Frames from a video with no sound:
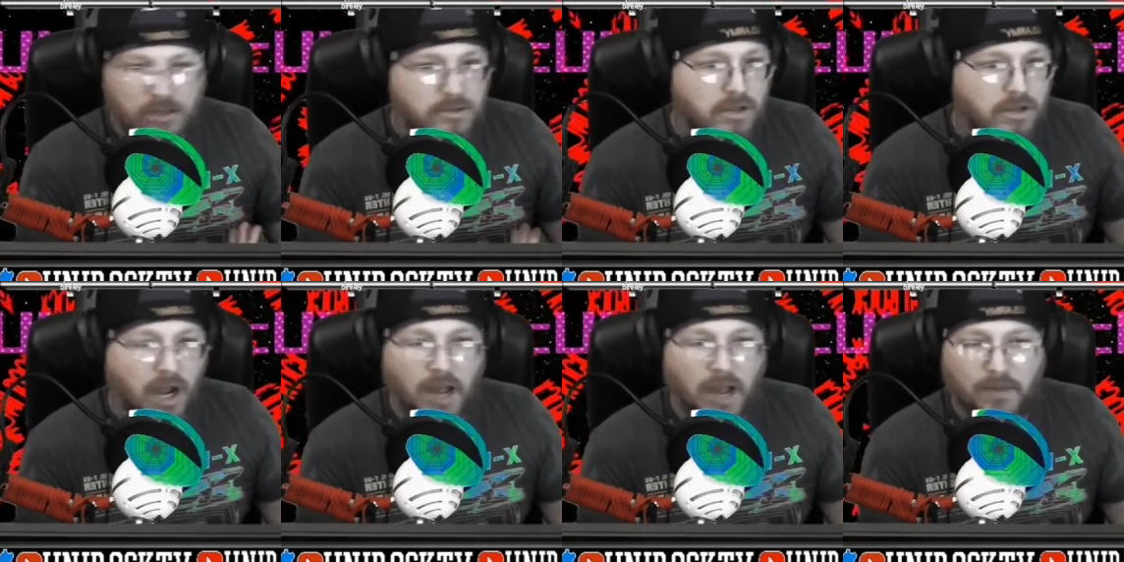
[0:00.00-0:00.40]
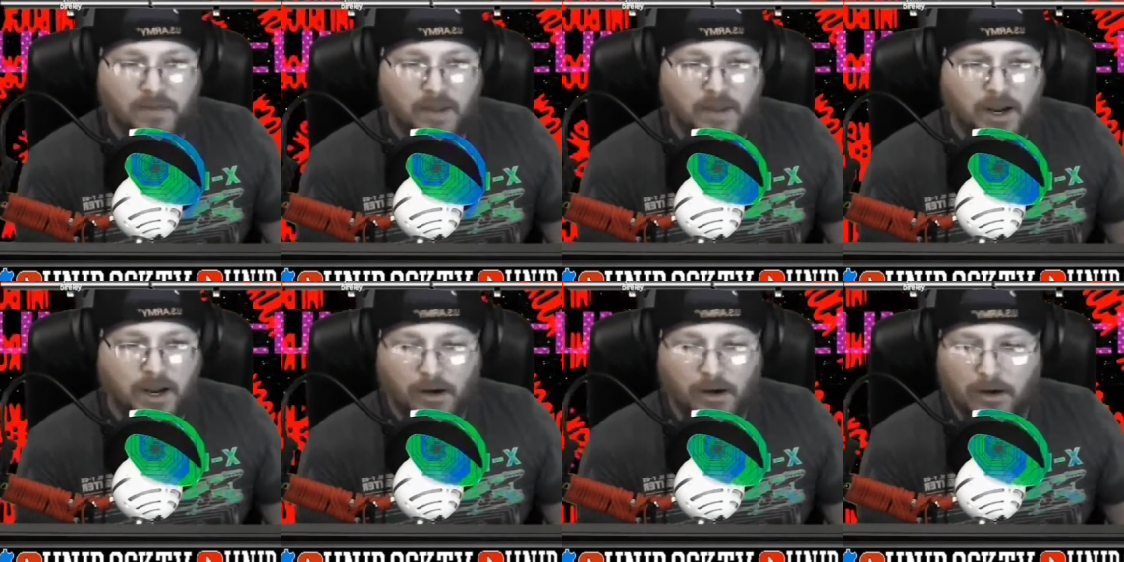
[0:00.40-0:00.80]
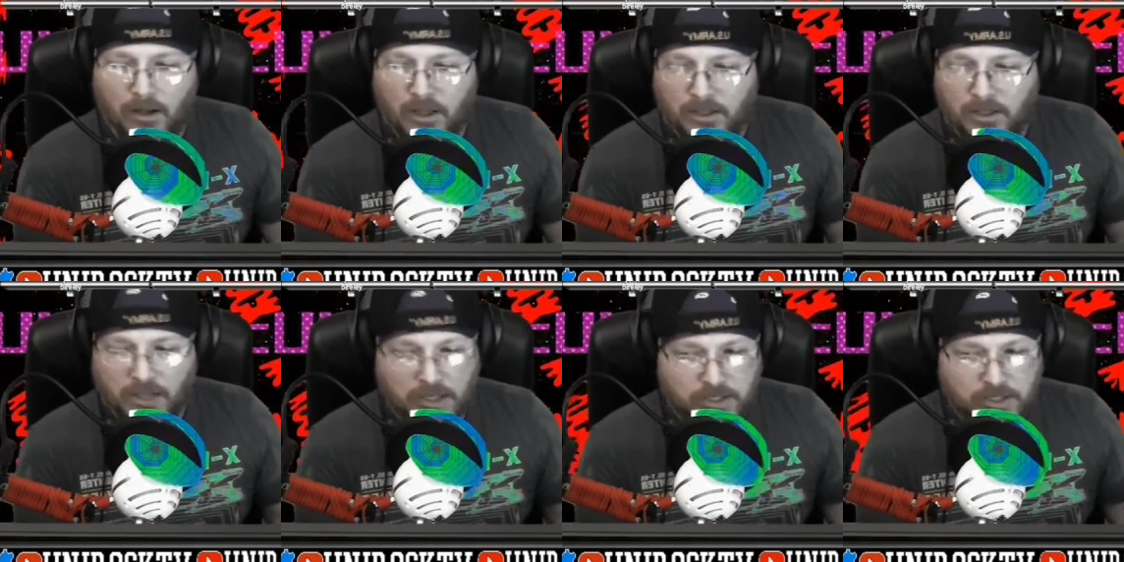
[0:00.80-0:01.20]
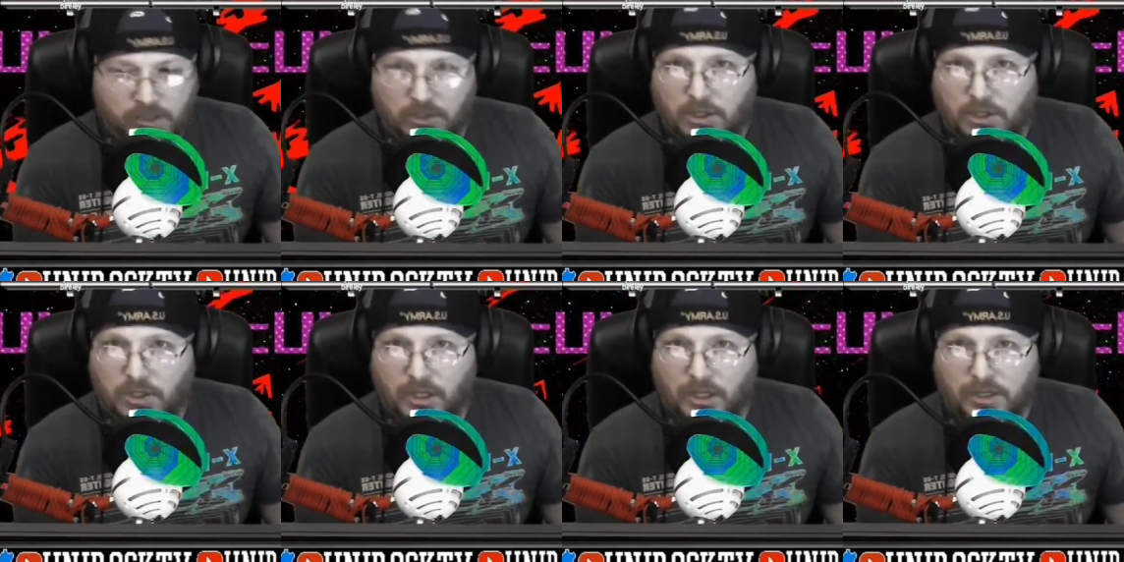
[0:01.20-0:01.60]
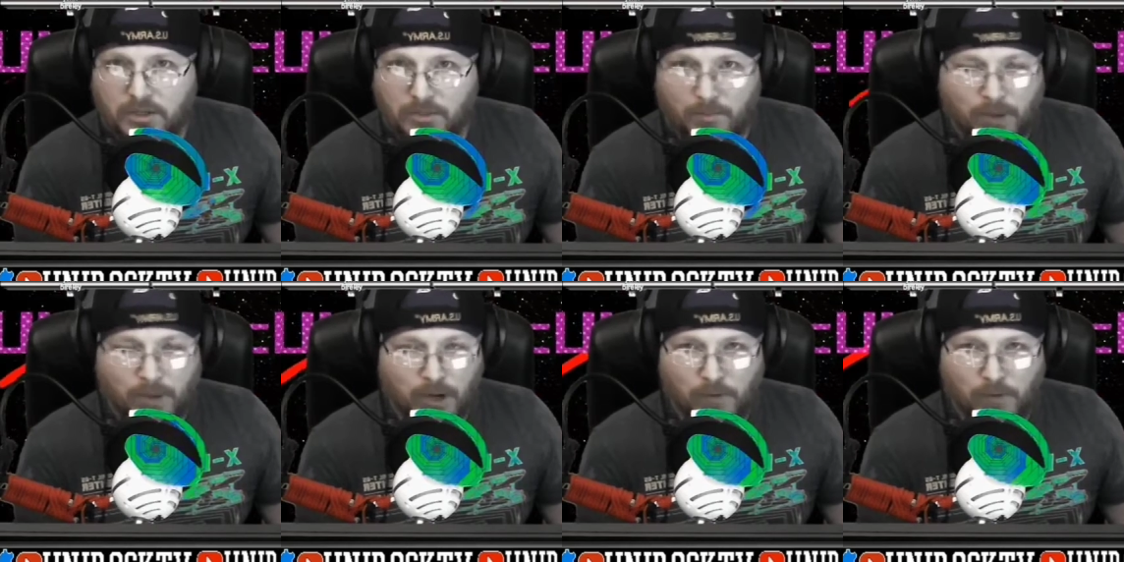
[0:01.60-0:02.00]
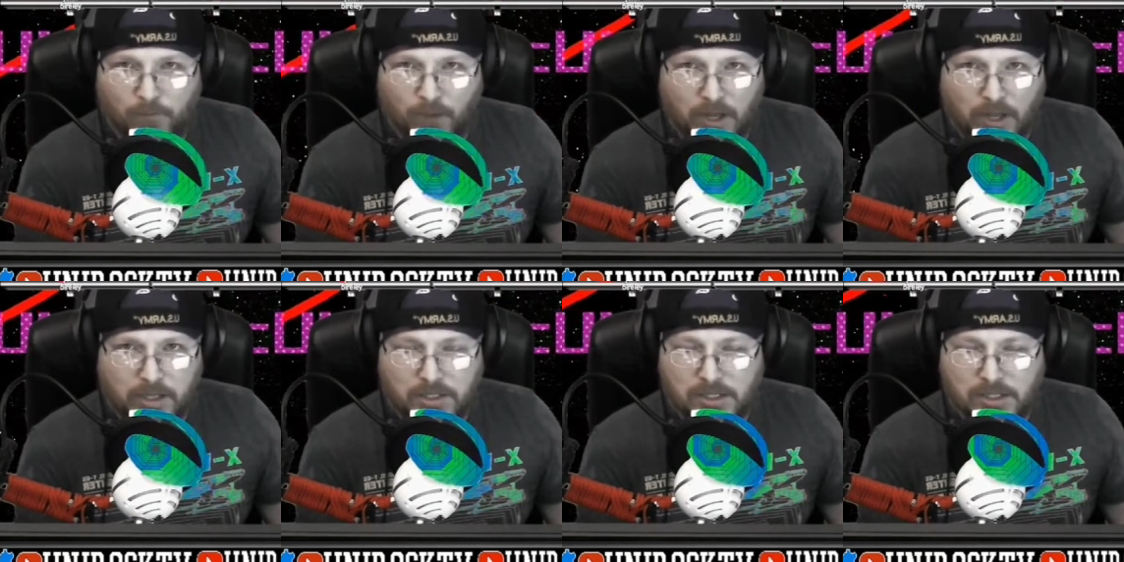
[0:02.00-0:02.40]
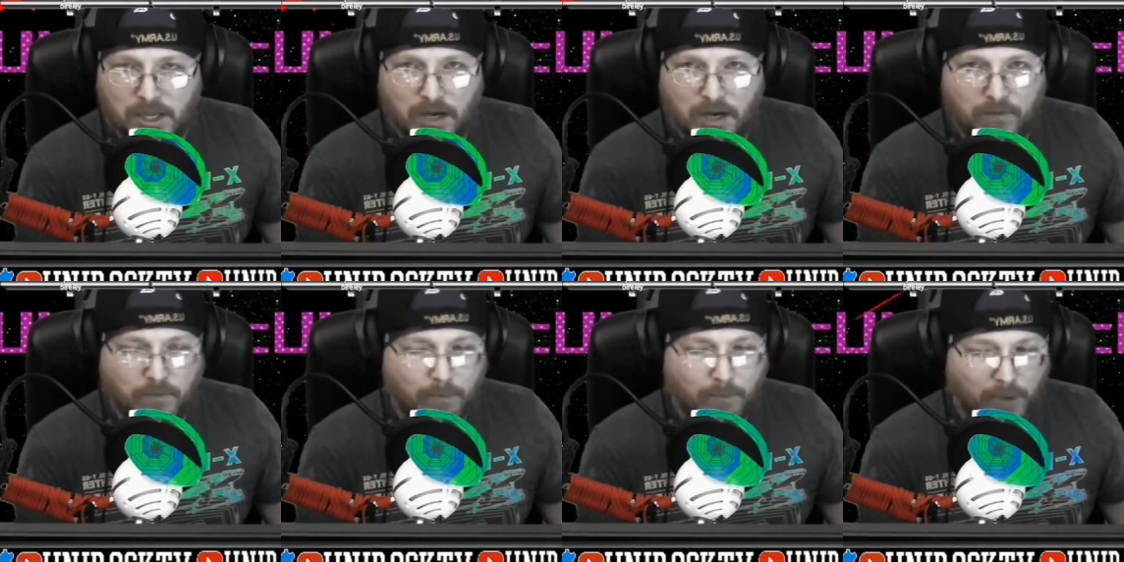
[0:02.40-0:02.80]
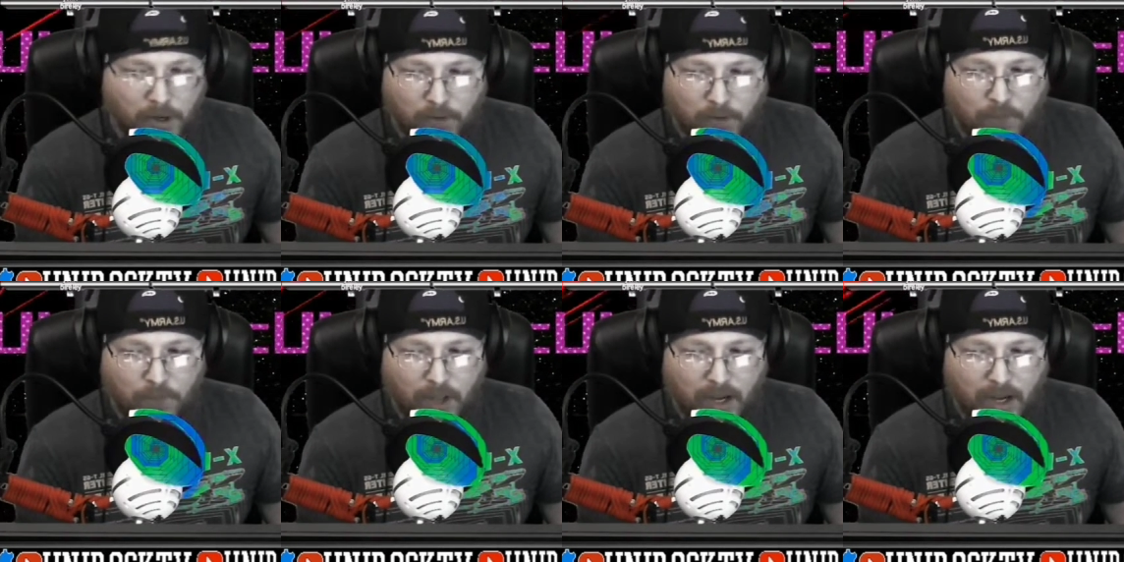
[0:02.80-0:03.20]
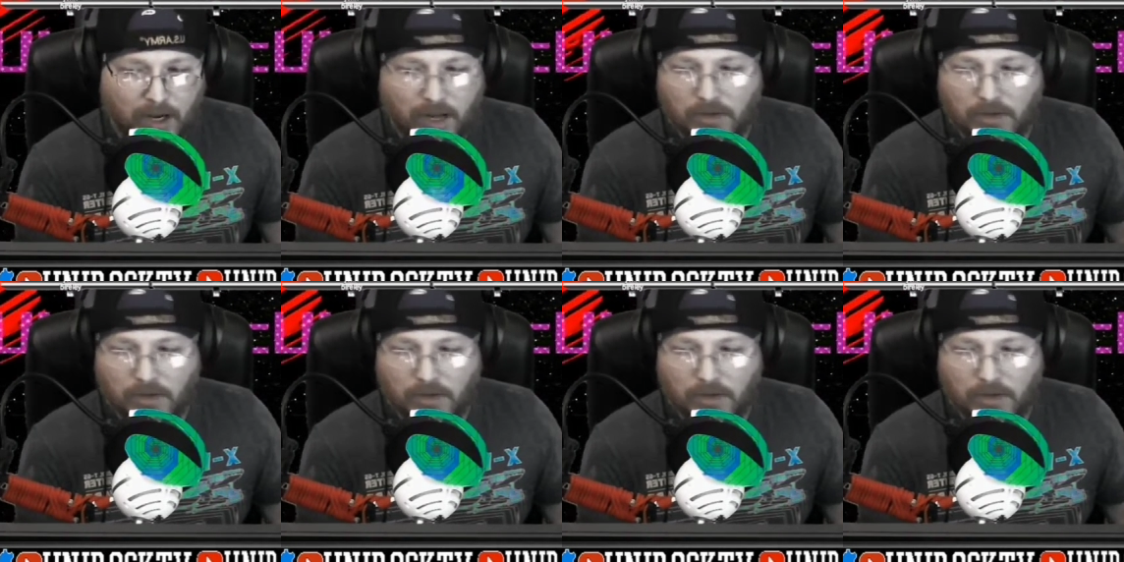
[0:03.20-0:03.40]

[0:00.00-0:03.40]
Not there. Doesn't look like a butterfly inside of a butterfly.